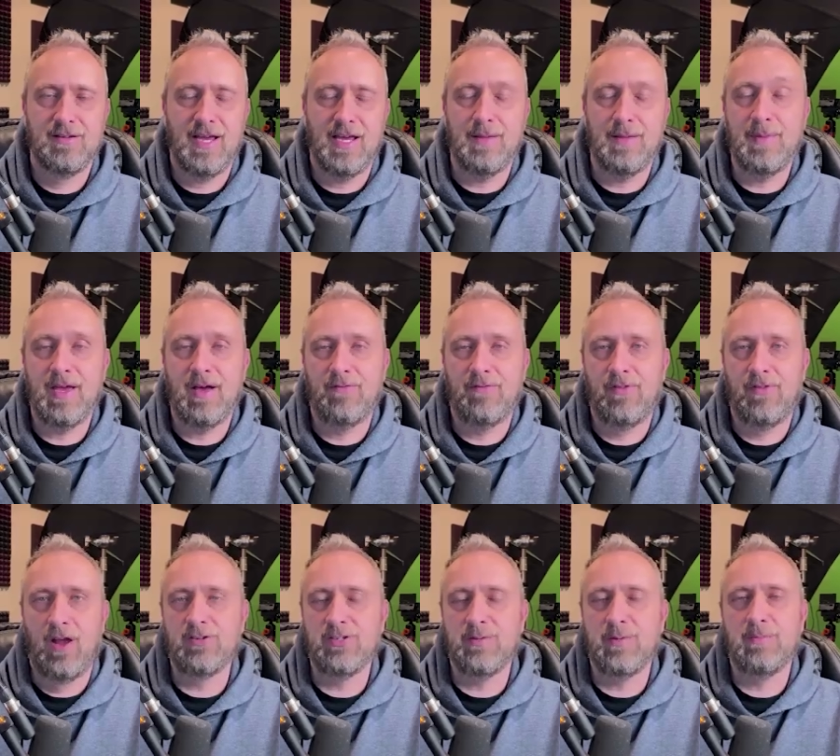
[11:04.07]
And they may have
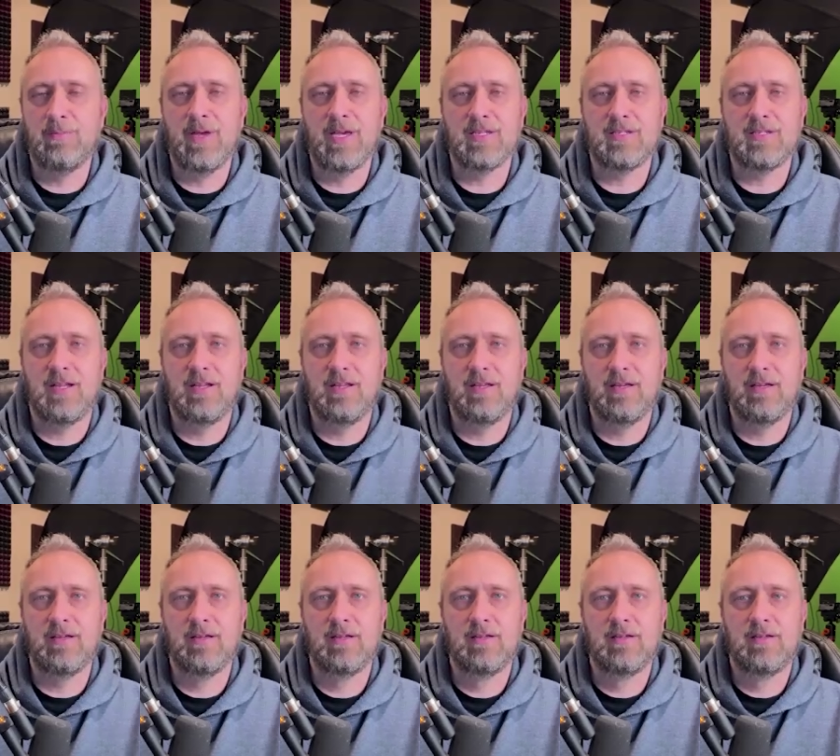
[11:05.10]
largely been based on the